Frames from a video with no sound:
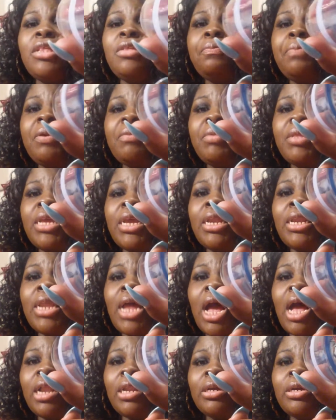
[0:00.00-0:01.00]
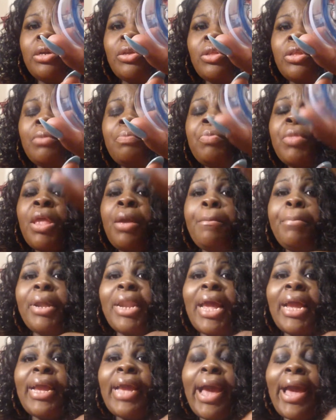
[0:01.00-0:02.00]
is $15, but
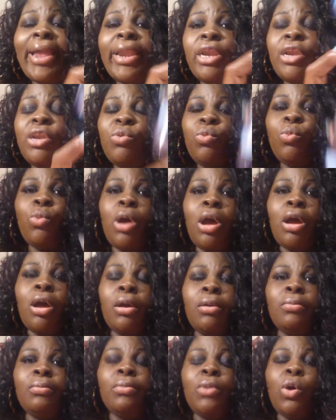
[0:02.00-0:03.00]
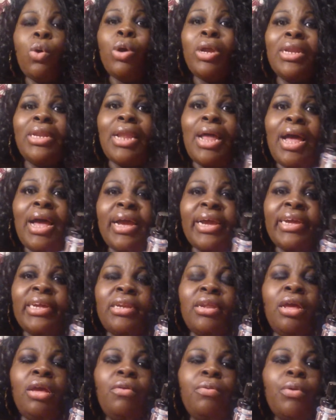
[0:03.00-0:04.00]
I got it
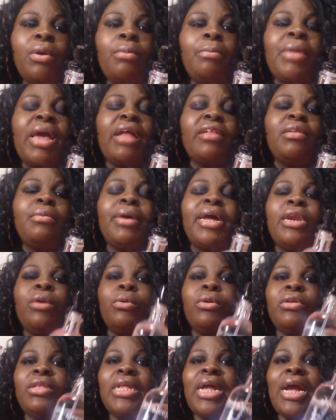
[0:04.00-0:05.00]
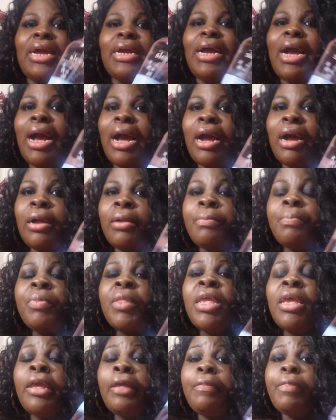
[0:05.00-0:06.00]
online from bathandbodyworks.com.
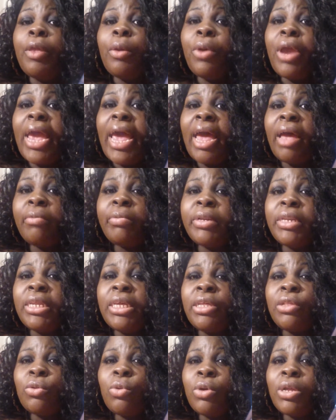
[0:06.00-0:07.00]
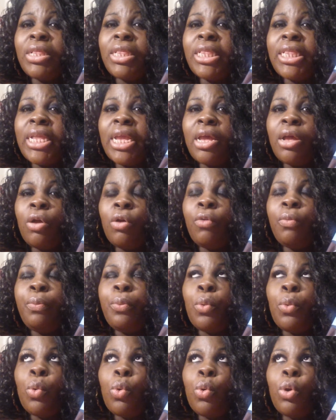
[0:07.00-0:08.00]
They were having these on sale
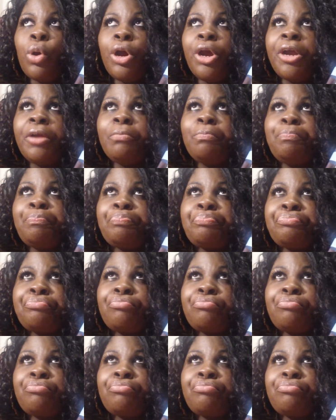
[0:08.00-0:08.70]
for,